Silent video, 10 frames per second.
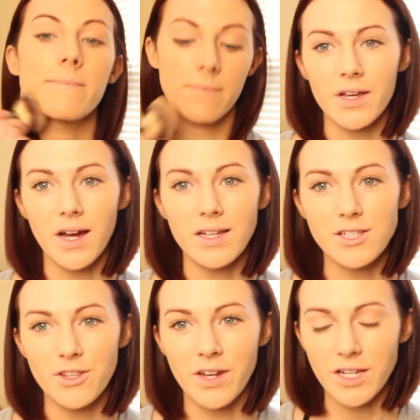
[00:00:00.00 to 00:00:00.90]
Alright guys,
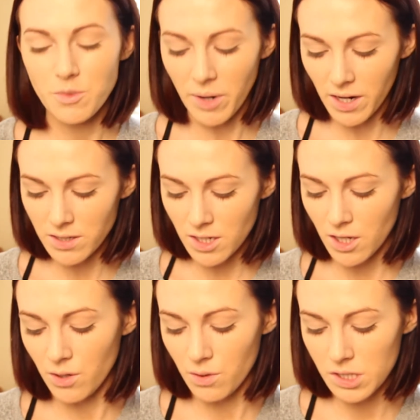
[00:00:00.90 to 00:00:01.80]
so the next product I
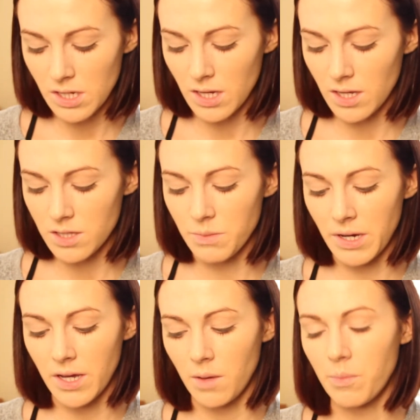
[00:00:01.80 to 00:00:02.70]
use is
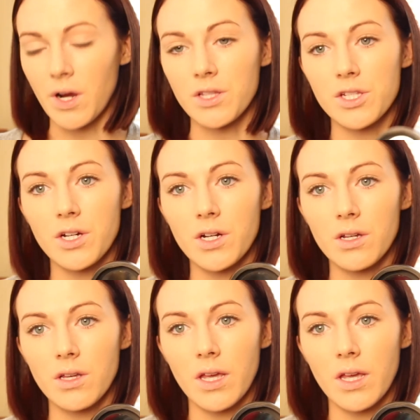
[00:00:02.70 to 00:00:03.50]
my bronzer,